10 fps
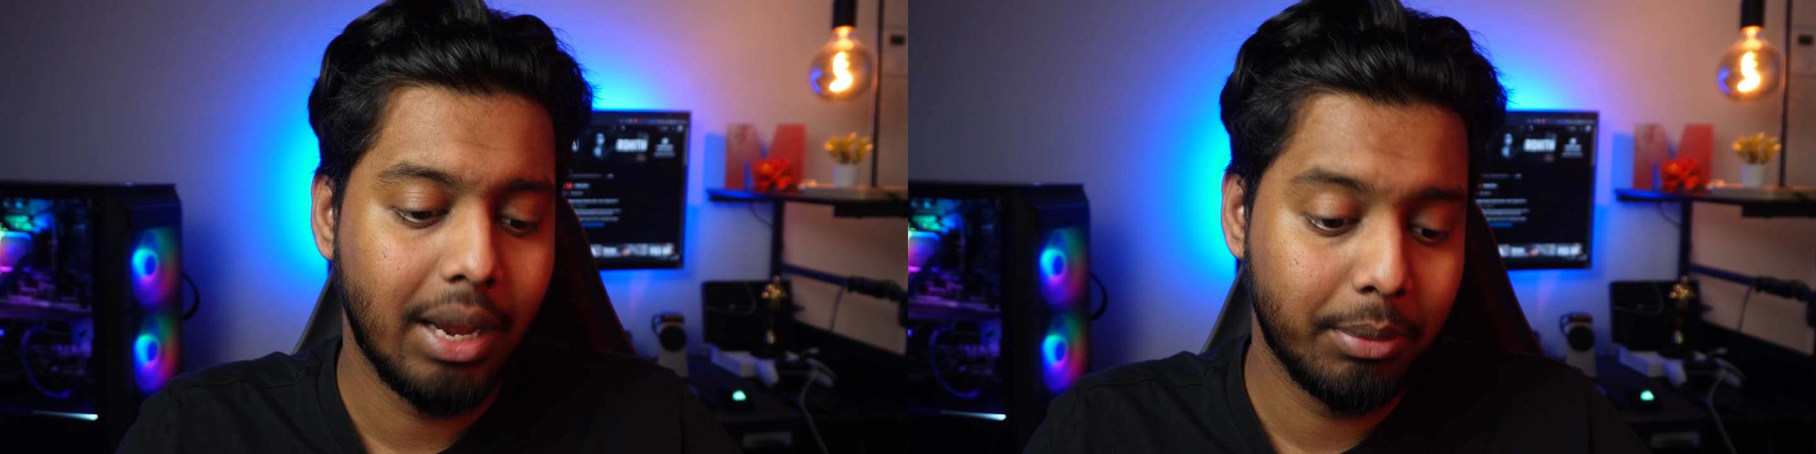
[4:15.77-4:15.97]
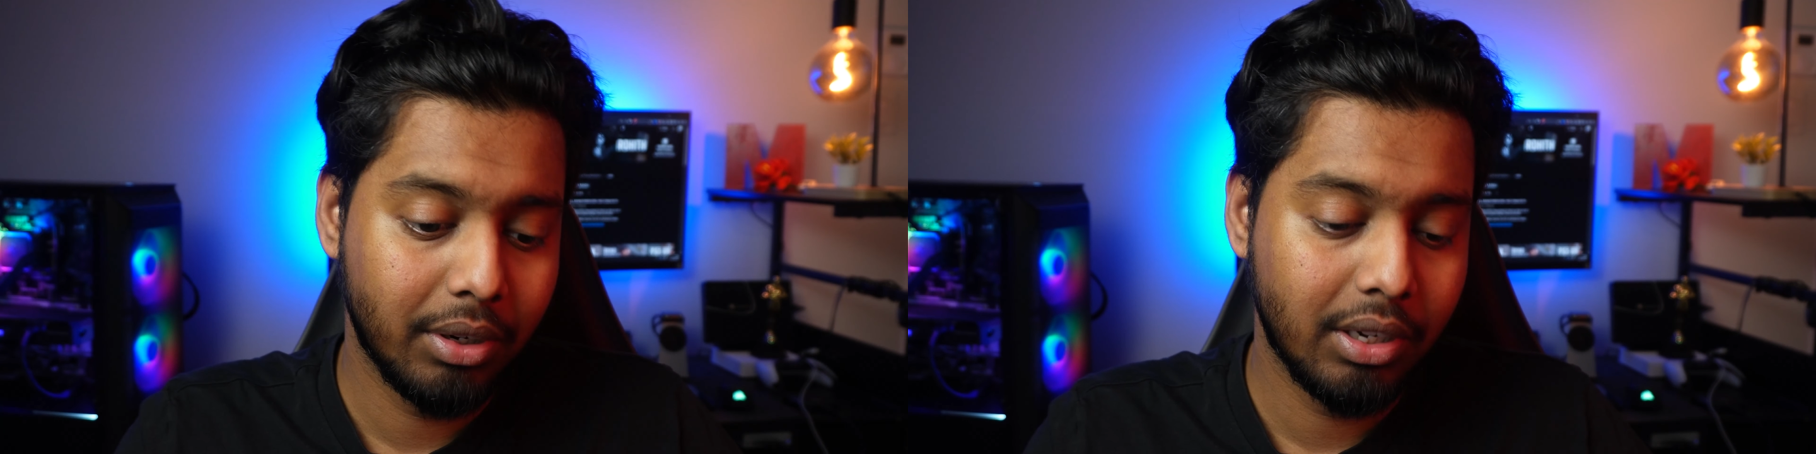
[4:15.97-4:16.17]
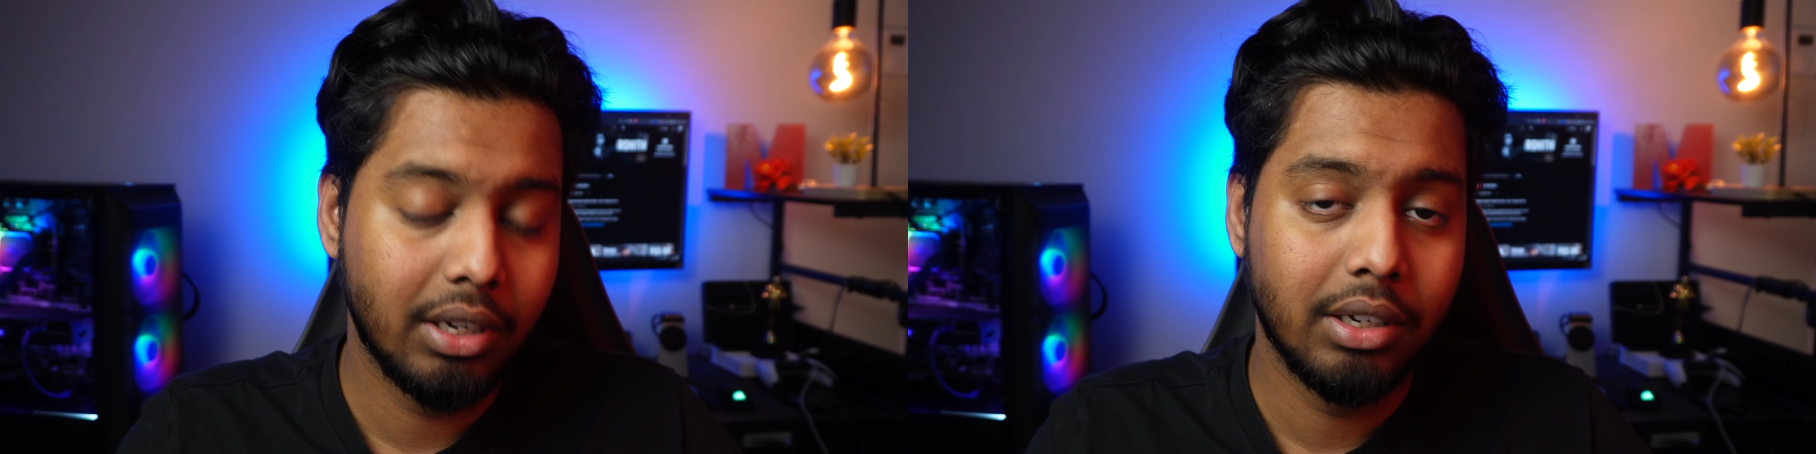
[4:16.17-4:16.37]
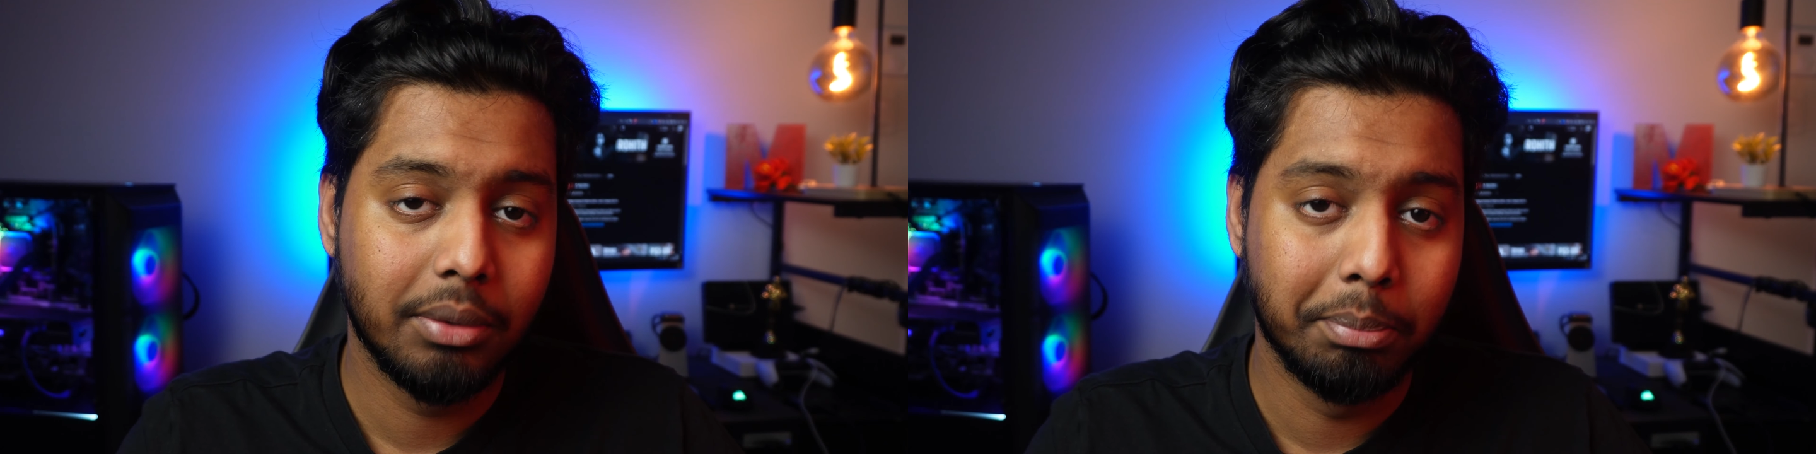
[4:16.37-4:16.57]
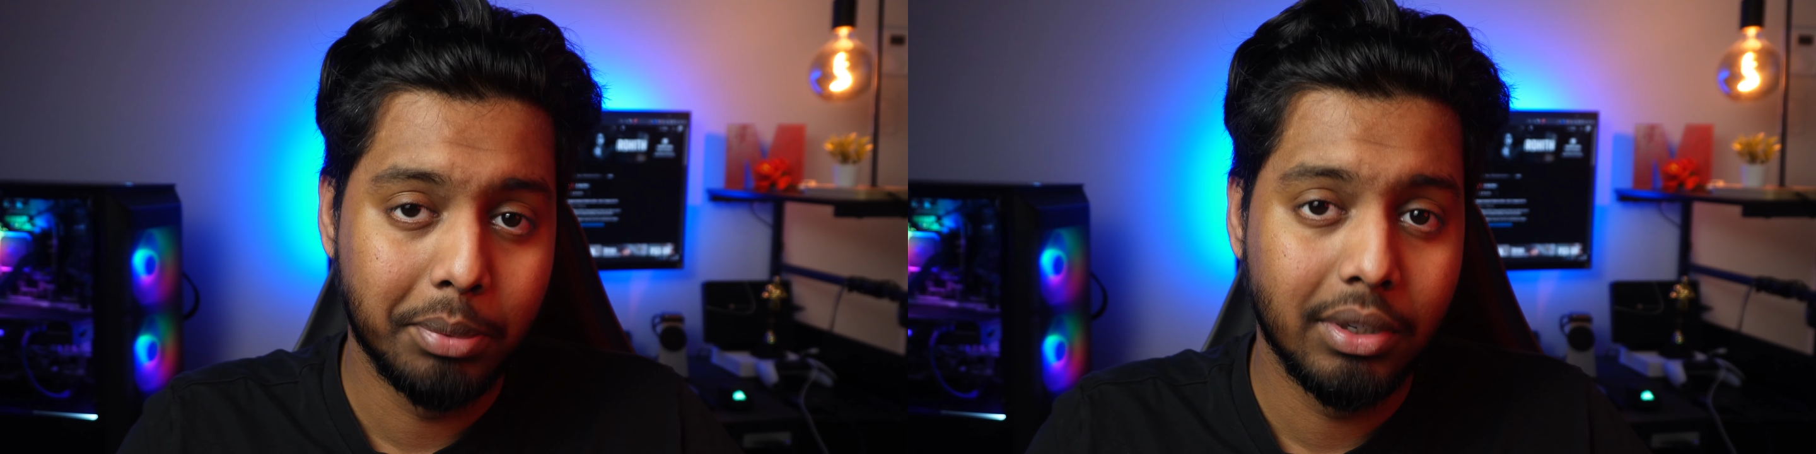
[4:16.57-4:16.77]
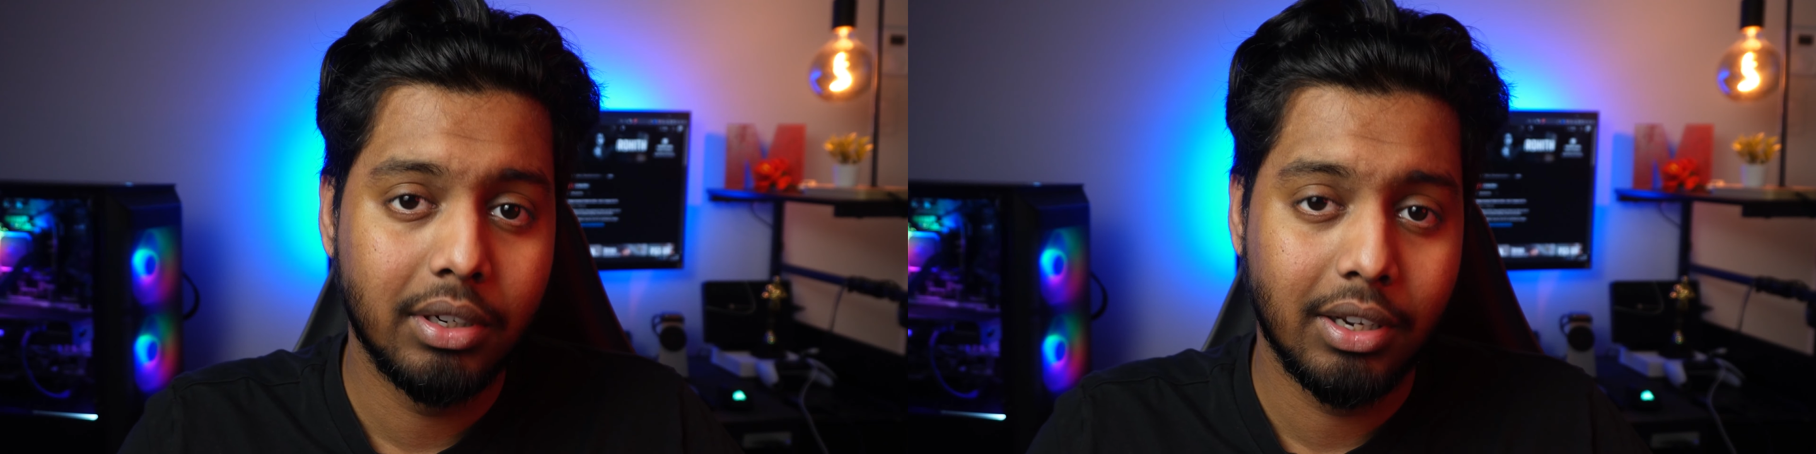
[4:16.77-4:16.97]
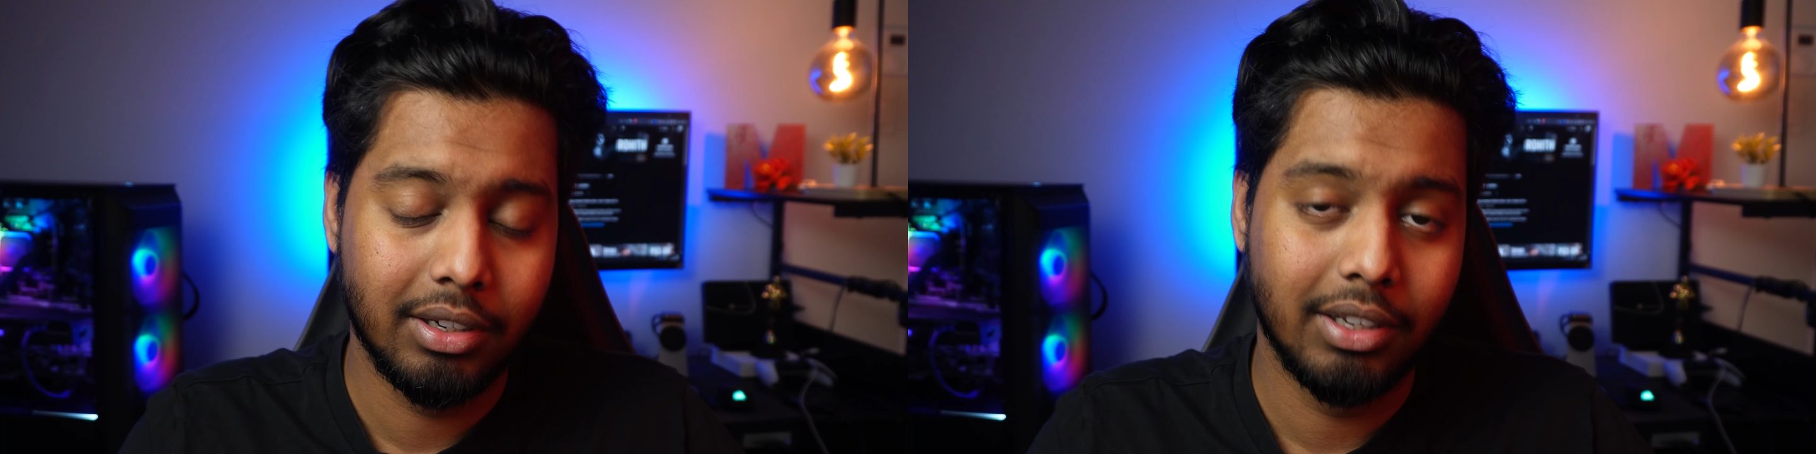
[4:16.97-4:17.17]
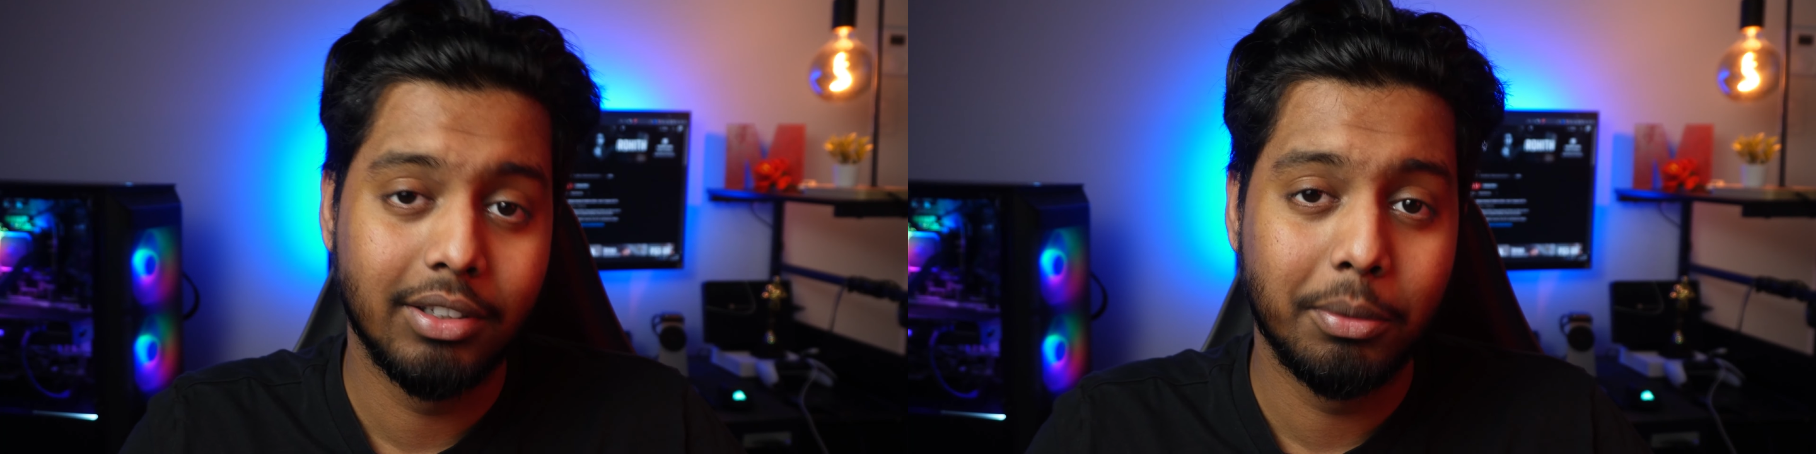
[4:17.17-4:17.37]
I'm gonna build
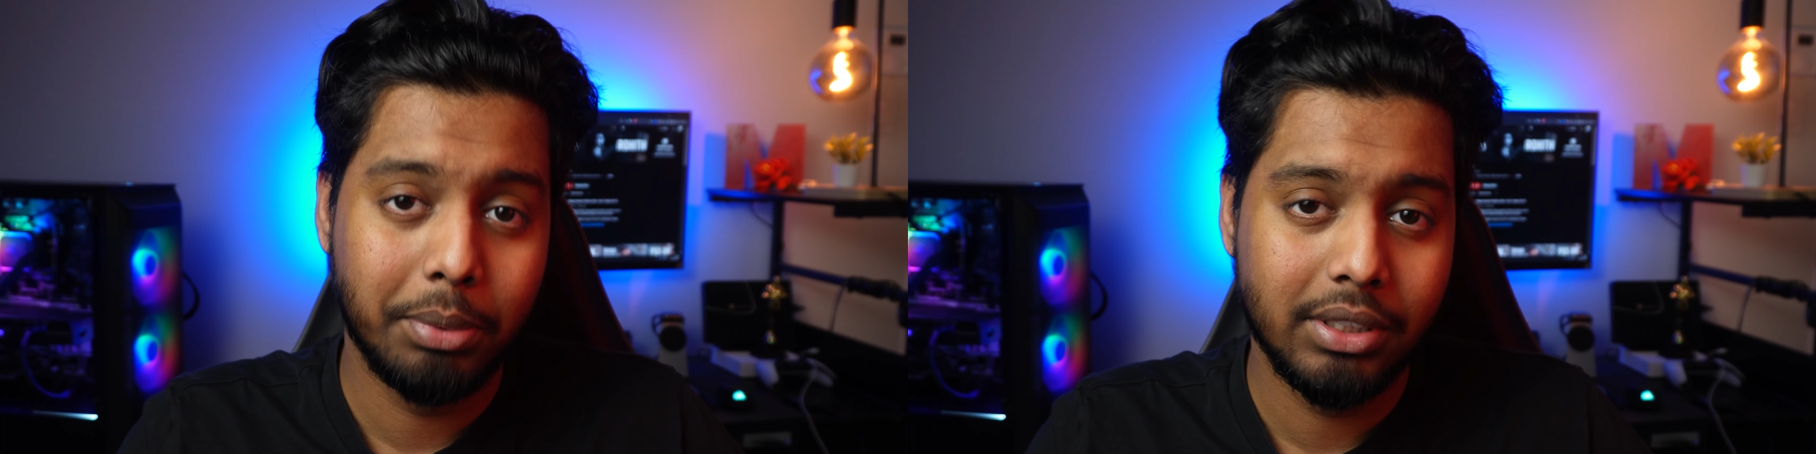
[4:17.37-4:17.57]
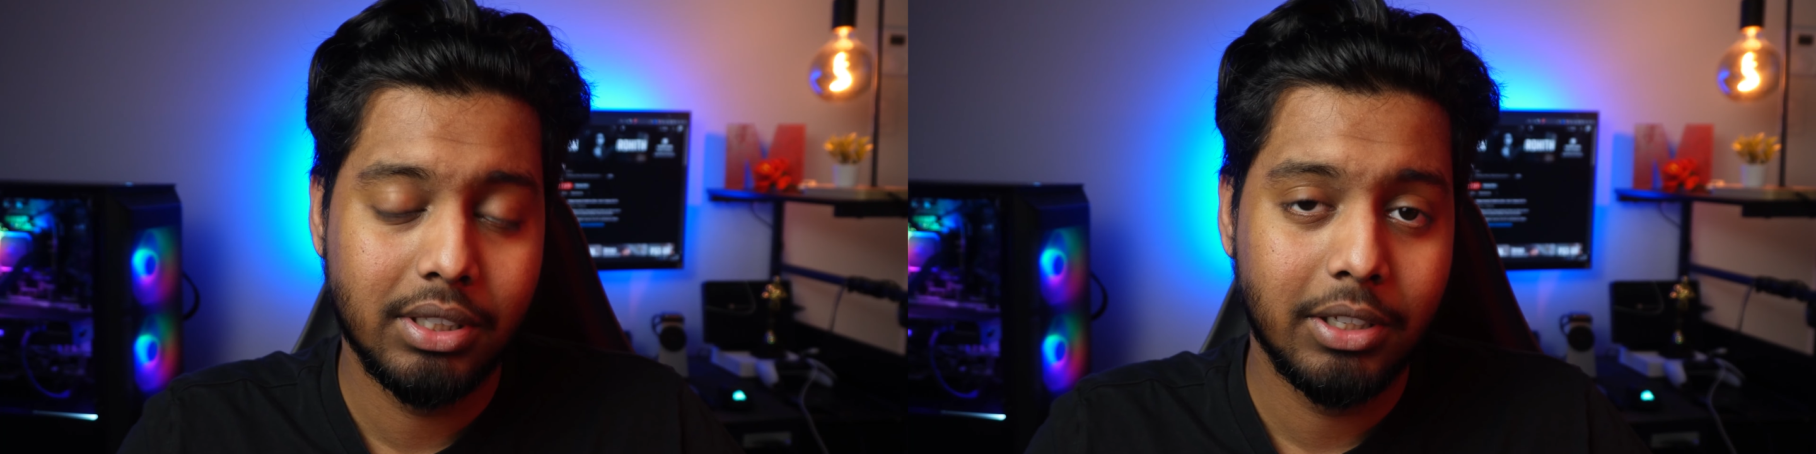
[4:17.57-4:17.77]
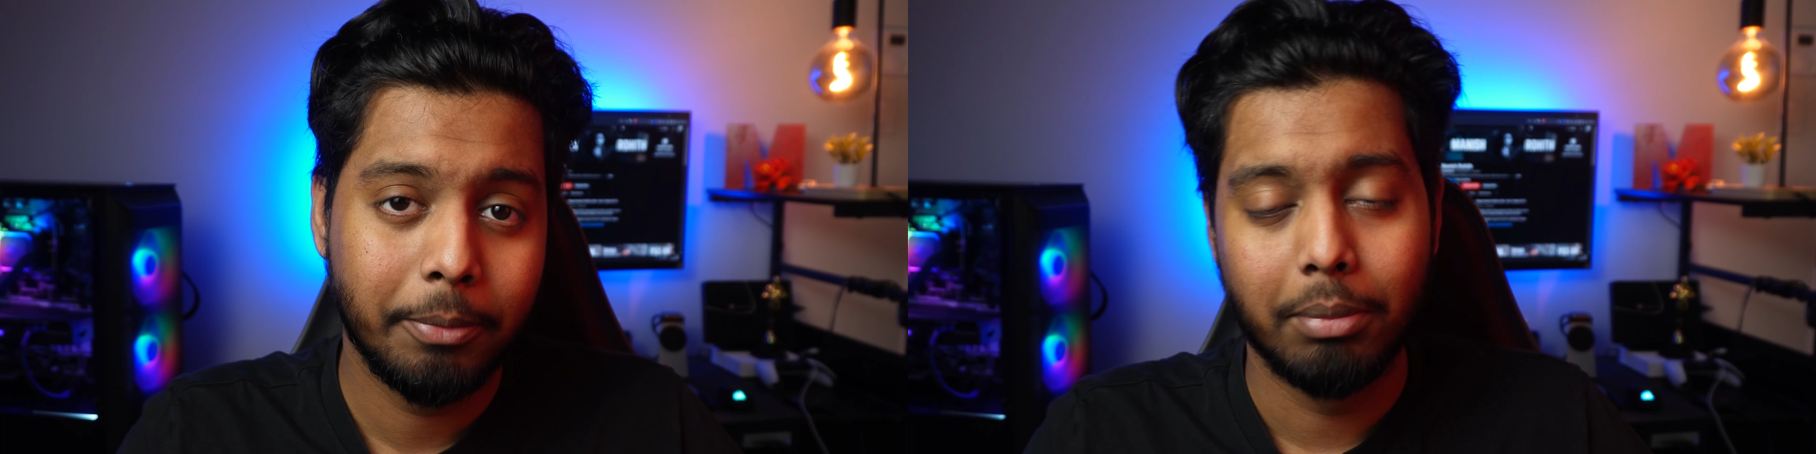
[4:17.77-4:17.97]
another PC,